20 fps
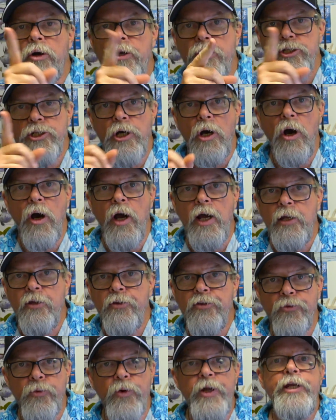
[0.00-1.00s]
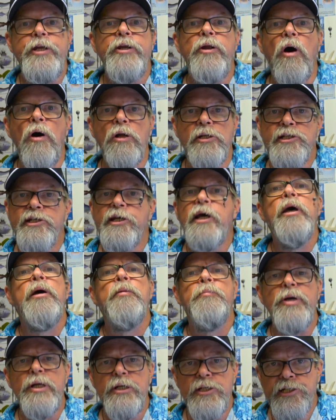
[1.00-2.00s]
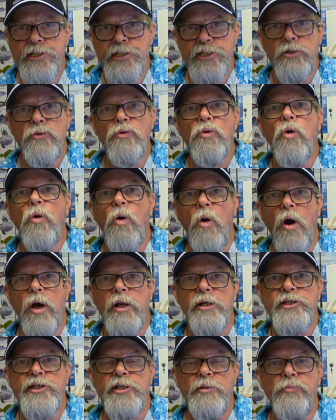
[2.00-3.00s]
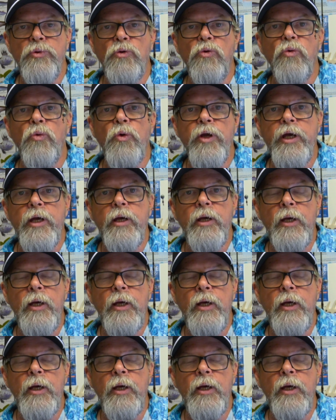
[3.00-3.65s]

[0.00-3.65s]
to tie 3 knots, but it's still quite a simple rig.